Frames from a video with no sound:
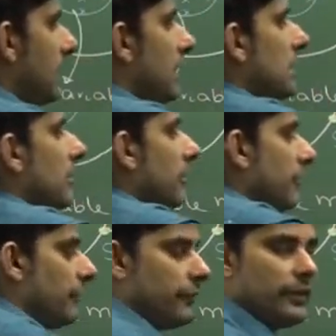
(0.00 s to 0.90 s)
the E M F
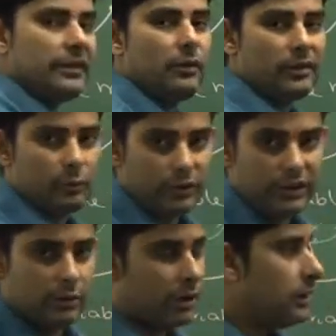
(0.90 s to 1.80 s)
is equals to
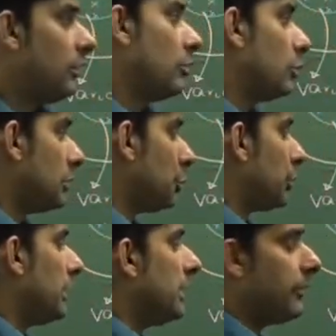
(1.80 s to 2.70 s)
E naught. So the
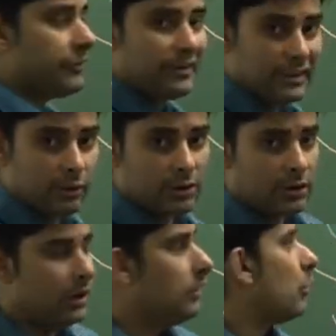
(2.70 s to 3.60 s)
total E M F is E
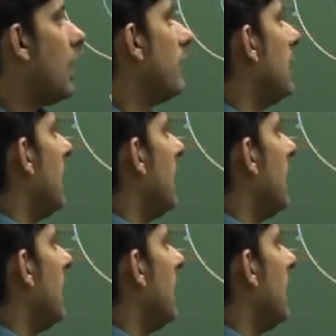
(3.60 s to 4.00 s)
naught. So I will